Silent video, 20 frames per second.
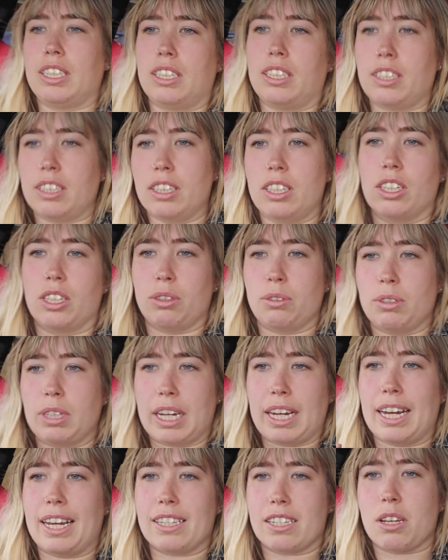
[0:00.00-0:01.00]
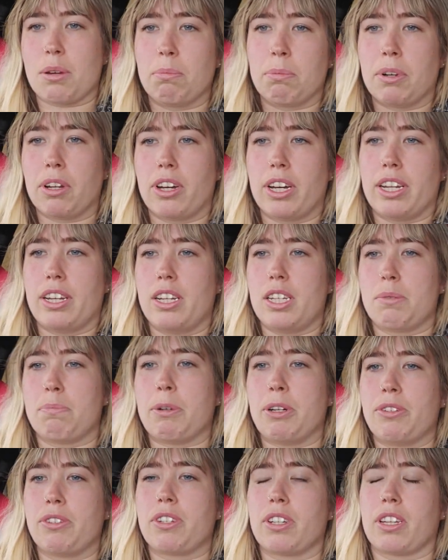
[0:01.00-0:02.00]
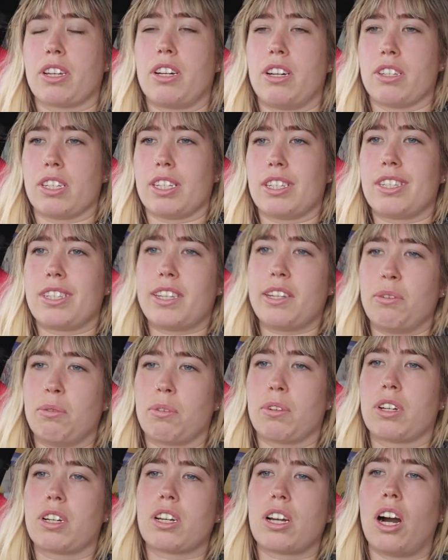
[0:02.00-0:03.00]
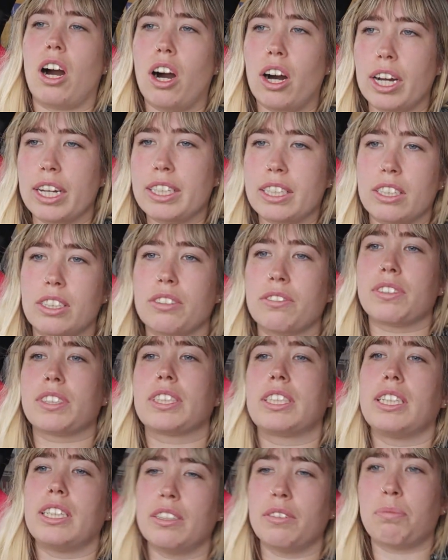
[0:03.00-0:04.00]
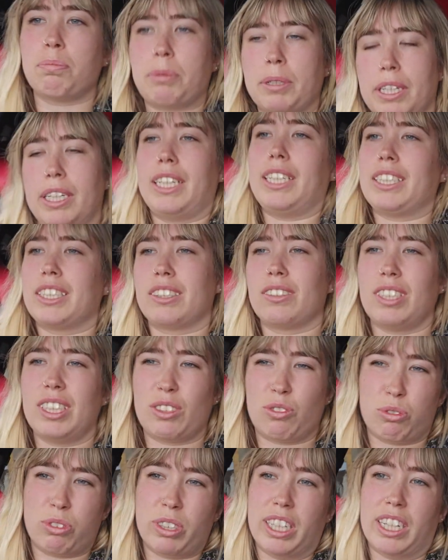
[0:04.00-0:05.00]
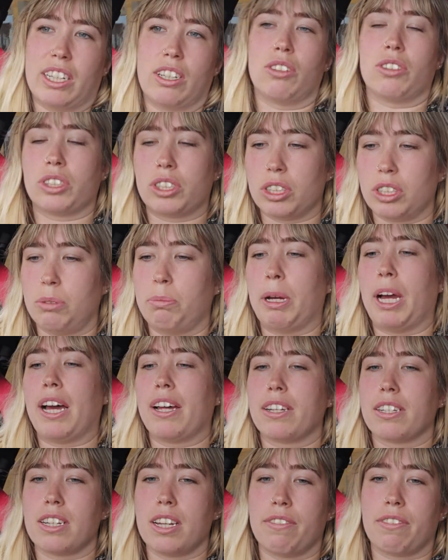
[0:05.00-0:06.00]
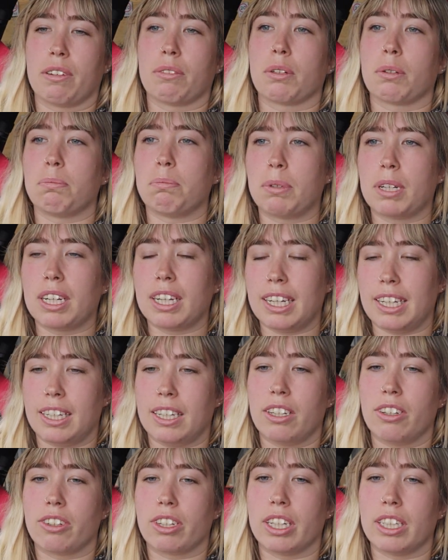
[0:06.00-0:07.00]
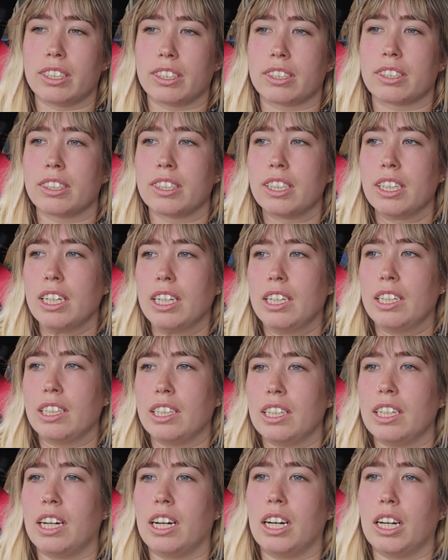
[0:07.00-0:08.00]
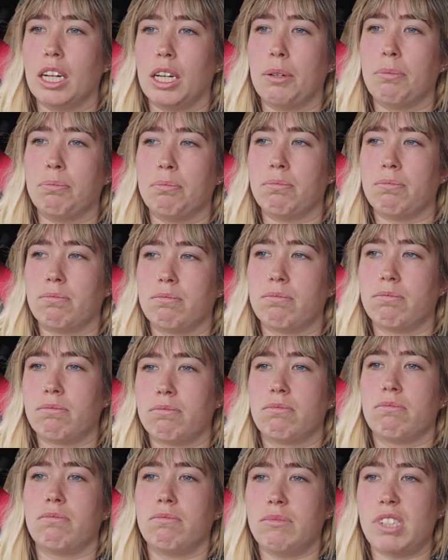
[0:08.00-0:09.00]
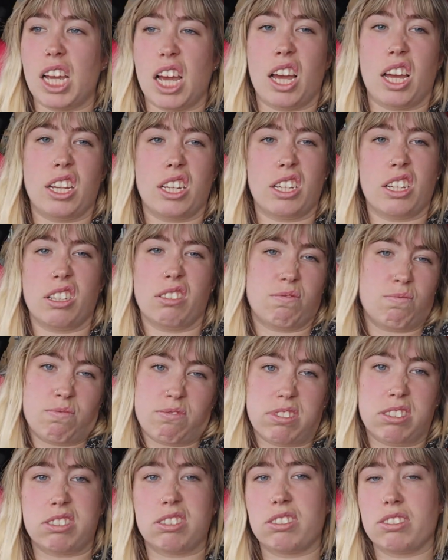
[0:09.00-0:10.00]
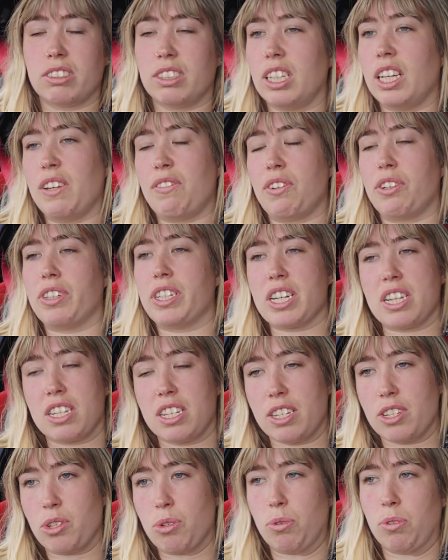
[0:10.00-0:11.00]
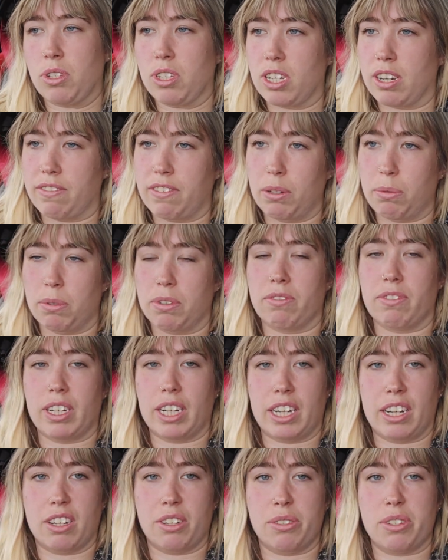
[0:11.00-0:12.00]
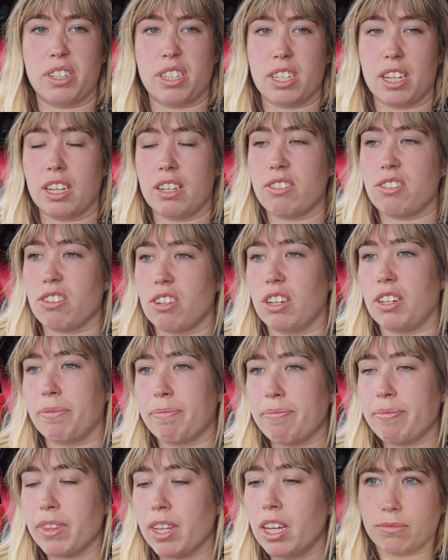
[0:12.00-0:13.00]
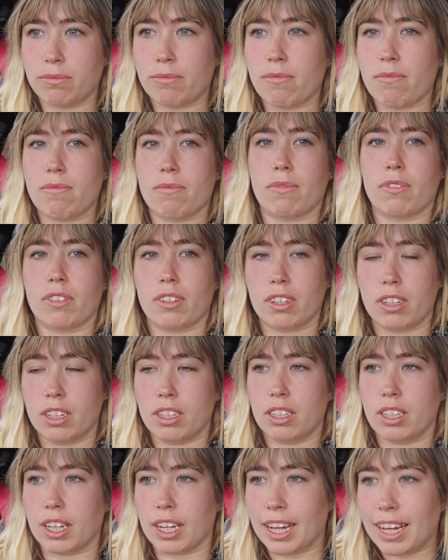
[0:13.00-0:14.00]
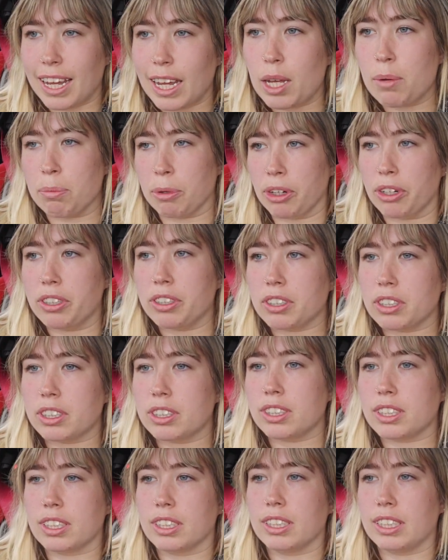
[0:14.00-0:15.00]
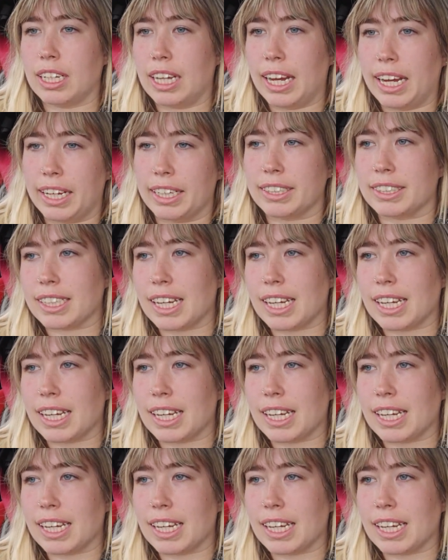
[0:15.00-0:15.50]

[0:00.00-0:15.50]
you know, as compliant as most other cars. It's still kind of stiff, but it's really not too bad, if I'm completely honest. Yeah, if you're into this sort of stuff, you wouldn't really notice it. So the gearbox is